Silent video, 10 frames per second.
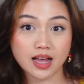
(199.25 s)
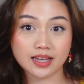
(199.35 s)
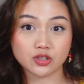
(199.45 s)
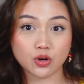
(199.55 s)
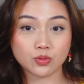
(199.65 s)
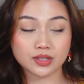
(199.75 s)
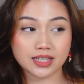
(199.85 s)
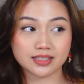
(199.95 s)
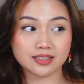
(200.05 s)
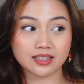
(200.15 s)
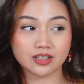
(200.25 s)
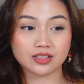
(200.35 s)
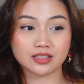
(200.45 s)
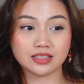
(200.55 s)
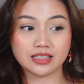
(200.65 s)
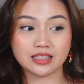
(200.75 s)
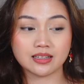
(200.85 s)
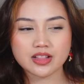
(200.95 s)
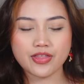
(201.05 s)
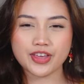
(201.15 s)
I don't necessarily
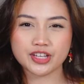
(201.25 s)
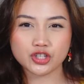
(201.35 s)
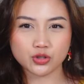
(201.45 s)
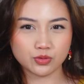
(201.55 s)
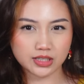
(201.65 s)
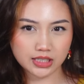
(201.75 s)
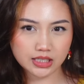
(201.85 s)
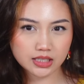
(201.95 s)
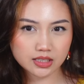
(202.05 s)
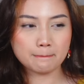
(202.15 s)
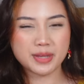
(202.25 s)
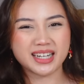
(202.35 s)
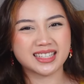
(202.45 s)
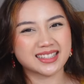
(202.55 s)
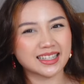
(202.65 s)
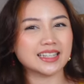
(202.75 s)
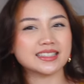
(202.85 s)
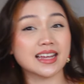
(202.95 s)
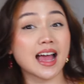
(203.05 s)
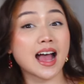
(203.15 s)
think you need, but it's nice
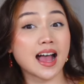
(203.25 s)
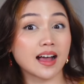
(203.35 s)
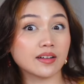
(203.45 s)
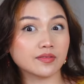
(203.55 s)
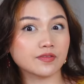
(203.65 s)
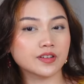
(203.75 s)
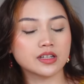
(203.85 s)
to have.